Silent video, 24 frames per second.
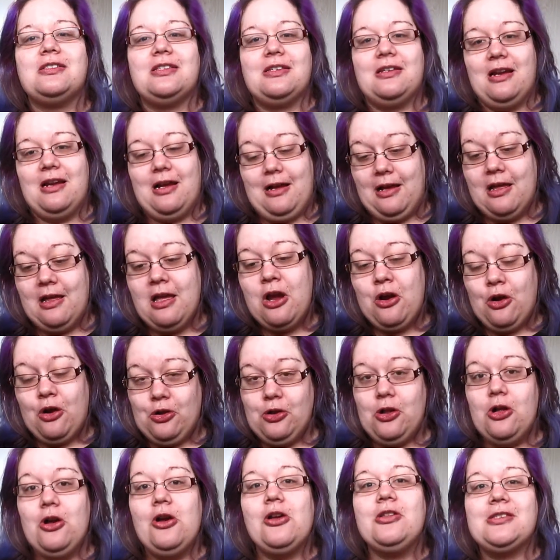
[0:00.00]
in our
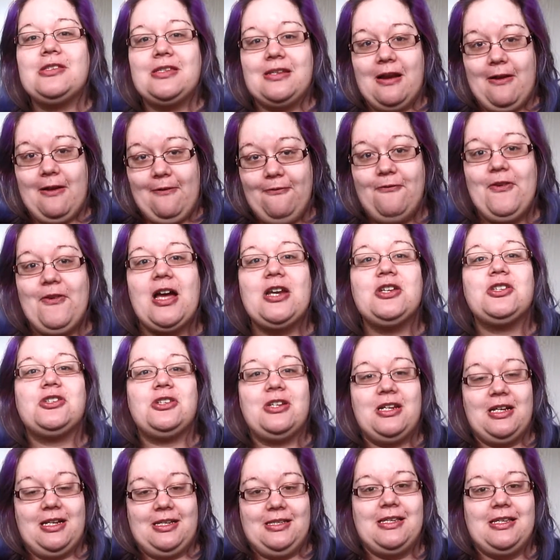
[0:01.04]
clothes, in our
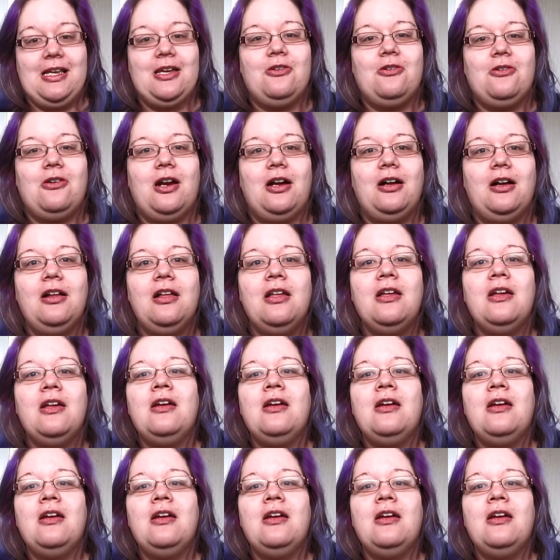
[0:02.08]
fashion, etc